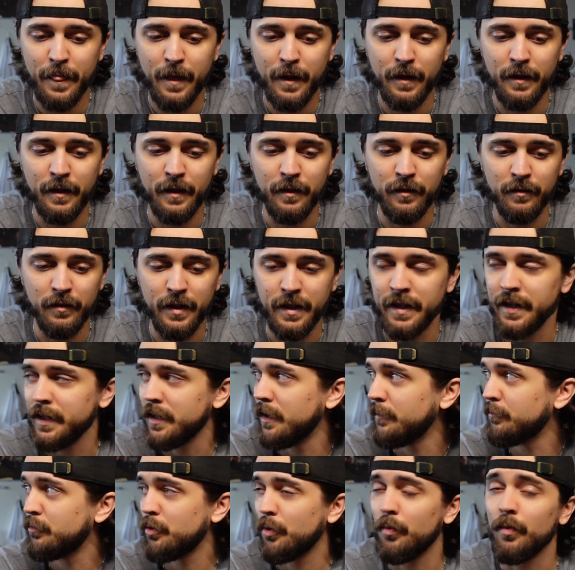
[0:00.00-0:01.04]
uh, leading
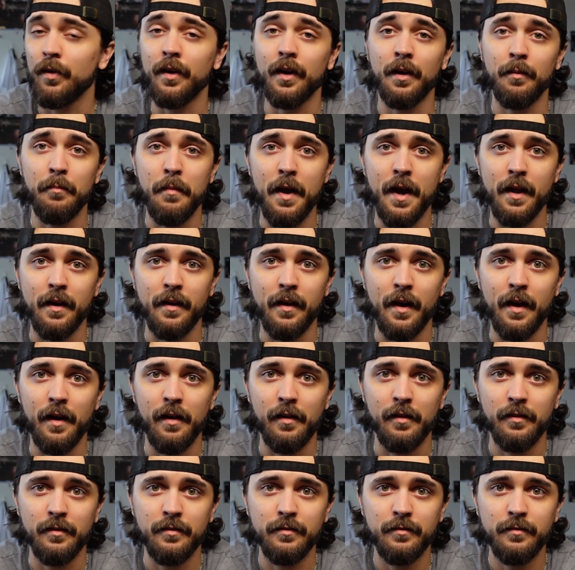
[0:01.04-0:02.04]
up to where I'm at now.